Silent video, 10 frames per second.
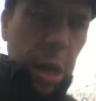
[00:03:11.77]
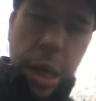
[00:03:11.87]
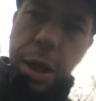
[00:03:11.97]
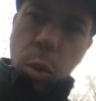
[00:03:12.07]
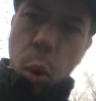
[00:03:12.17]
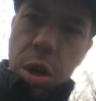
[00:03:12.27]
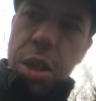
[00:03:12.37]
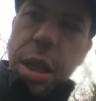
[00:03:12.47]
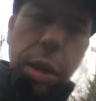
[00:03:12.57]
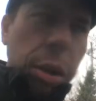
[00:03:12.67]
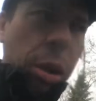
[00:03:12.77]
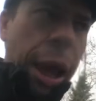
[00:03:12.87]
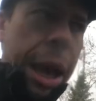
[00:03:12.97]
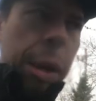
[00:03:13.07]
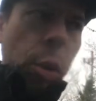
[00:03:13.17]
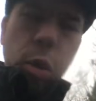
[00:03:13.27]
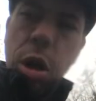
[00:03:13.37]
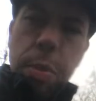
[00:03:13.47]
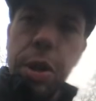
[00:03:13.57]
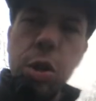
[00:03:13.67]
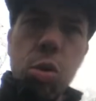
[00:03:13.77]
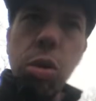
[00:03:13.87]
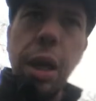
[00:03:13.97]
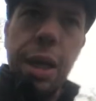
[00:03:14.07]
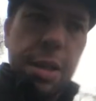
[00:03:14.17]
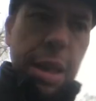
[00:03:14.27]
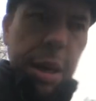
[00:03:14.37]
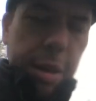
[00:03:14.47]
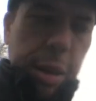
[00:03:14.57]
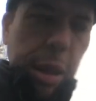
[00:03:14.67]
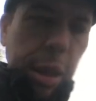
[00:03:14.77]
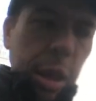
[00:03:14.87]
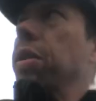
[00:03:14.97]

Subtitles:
and then watching that little animal come and utilize that thing.